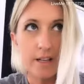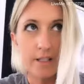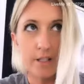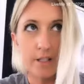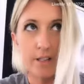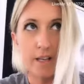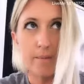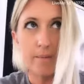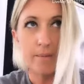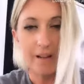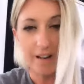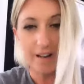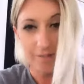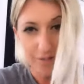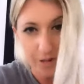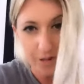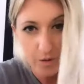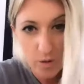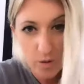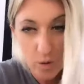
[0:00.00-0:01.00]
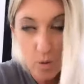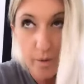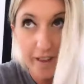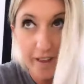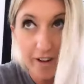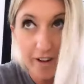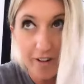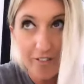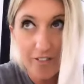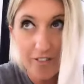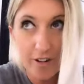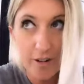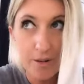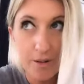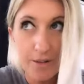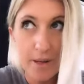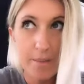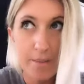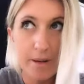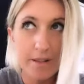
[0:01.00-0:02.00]
to them and if they're cool we all follow
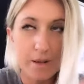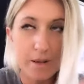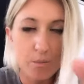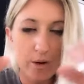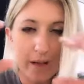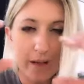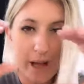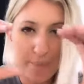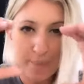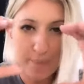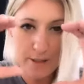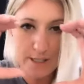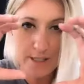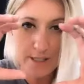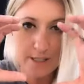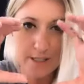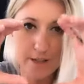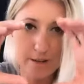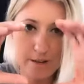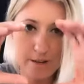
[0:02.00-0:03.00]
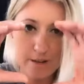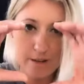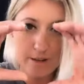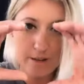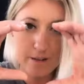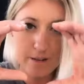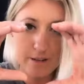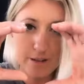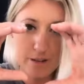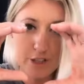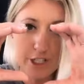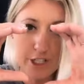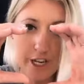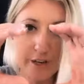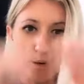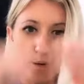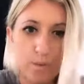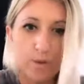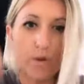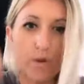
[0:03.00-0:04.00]
them and then what happens is their their
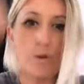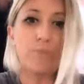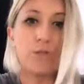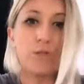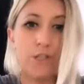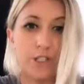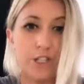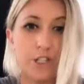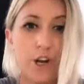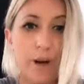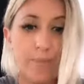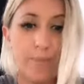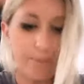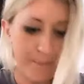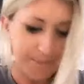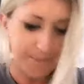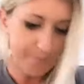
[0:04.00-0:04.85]
channel will go up to the top